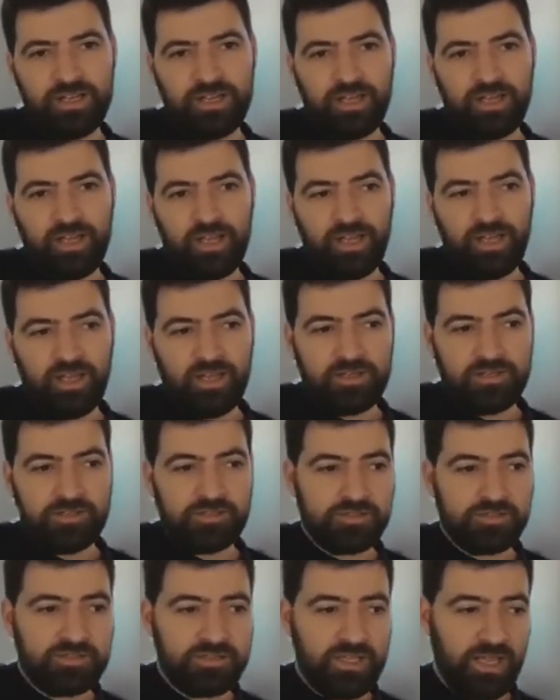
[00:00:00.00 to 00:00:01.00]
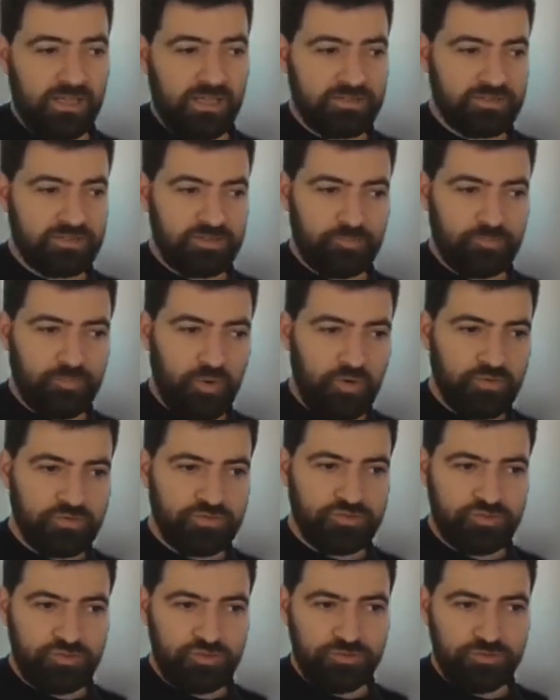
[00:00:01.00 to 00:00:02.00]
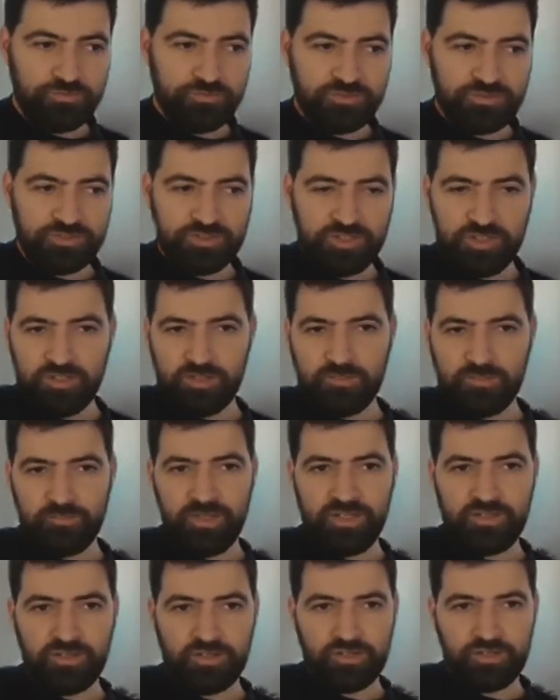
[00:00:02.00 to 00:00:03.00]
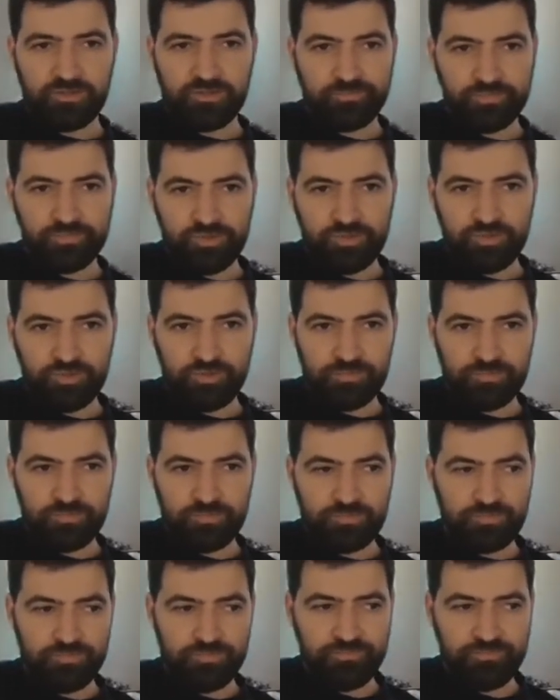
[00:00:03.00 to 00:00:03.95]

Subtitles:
And that's supposed to still be there to